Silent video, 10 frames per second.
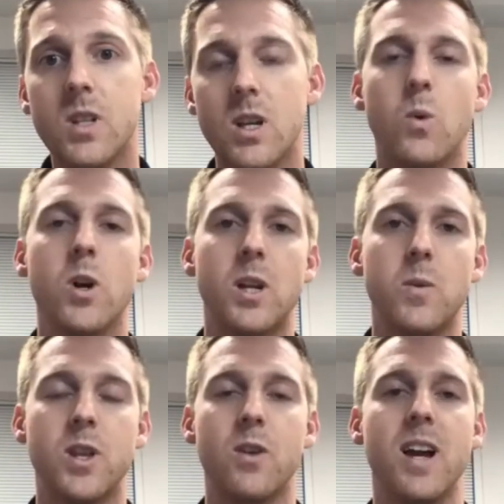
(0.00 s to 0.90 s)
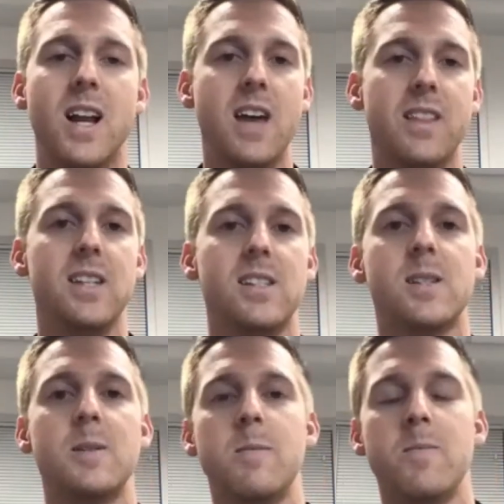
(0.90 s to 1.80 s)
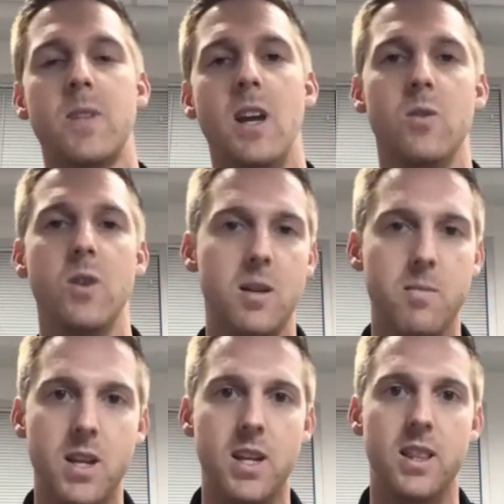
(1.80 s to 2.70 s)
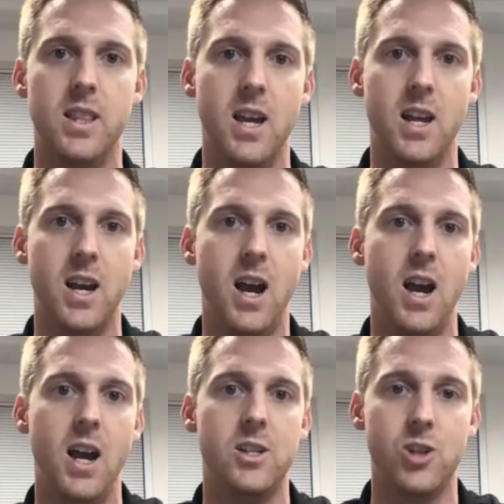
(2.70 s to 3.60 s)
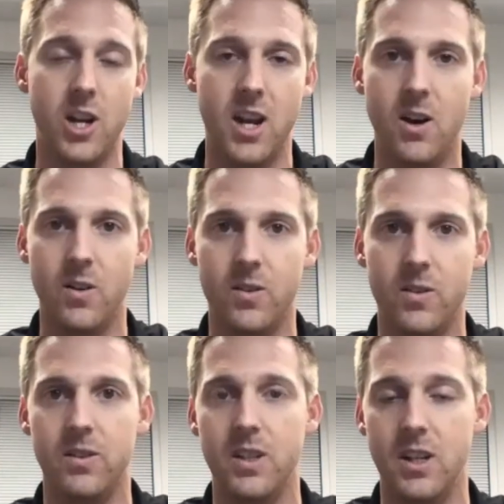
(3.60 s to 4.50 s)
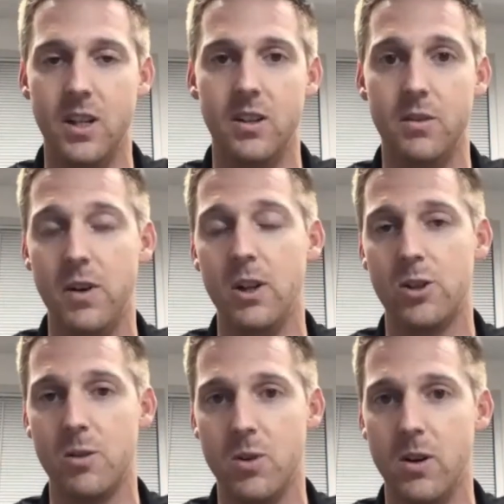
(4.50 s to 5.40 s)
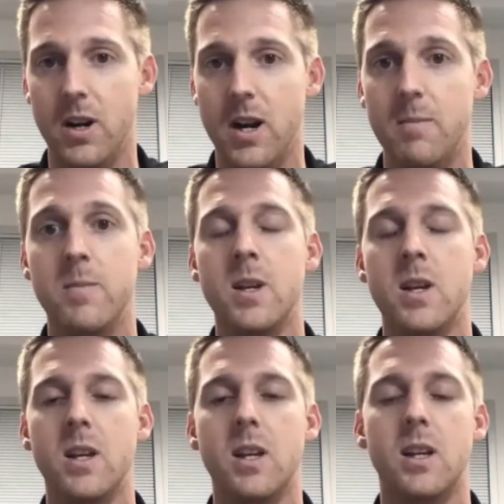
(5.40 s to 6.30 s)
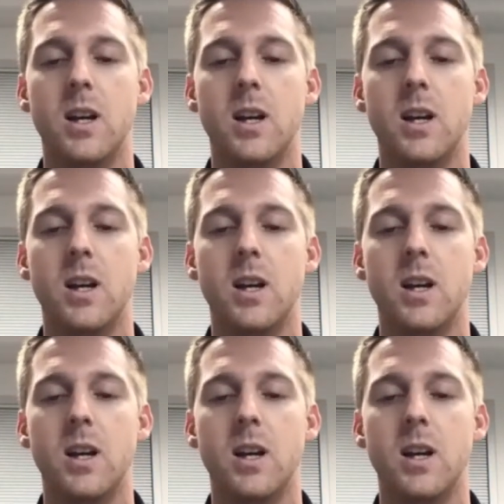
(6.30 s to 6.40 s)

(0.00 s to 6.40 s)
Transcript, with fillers: in working with overhead athletes and recommended that I check out the the fellowship program, mm-hmm.